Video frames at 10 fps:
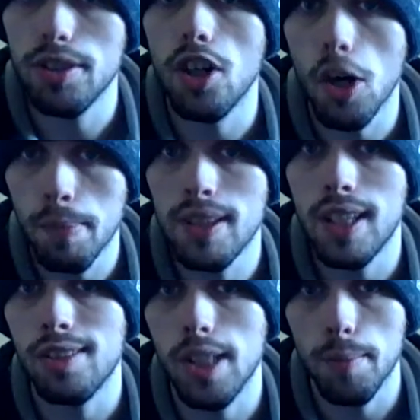to open
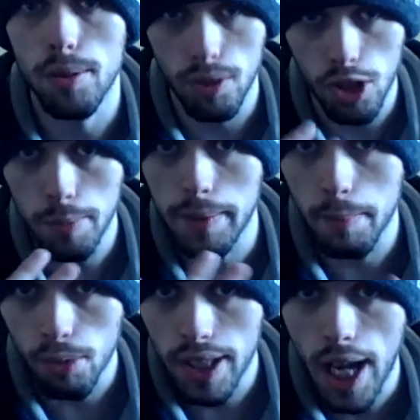things up. It will open up the
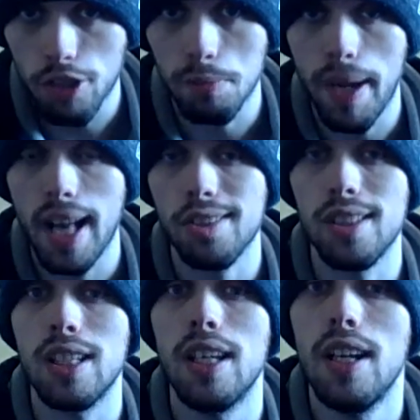play action
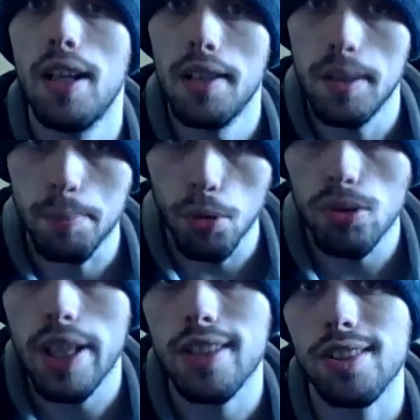passing, the
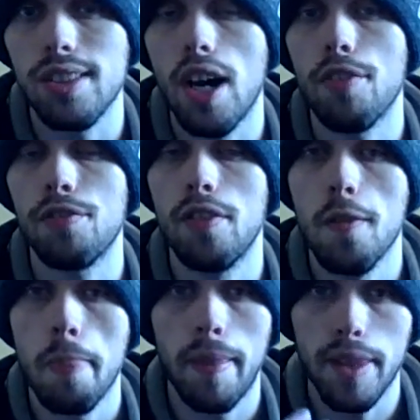bootleg stuff,
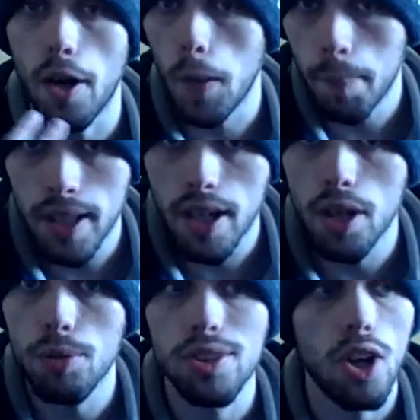the
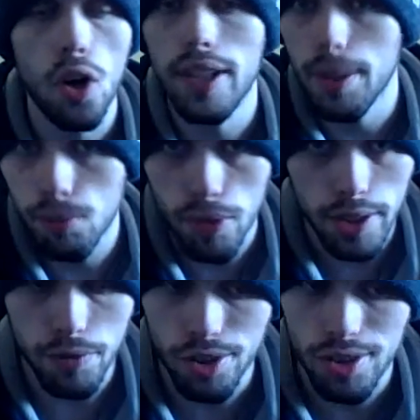RPOs, all that
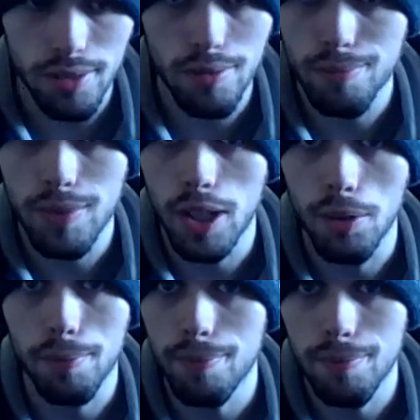wonderful,
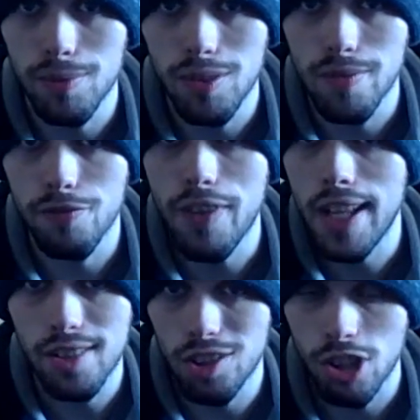
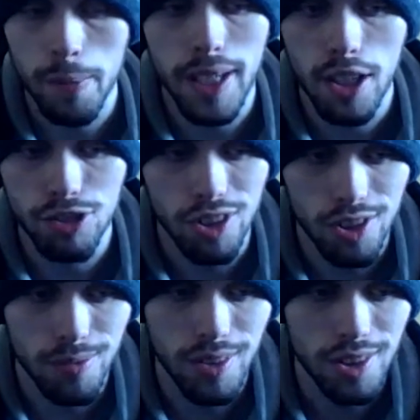fancy terminology
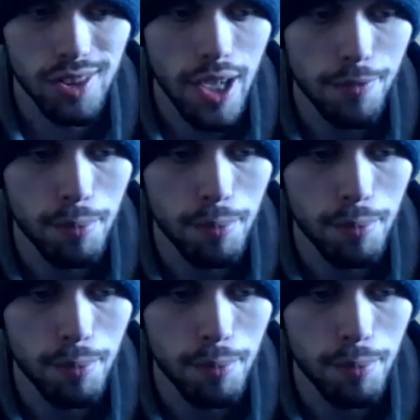stuff.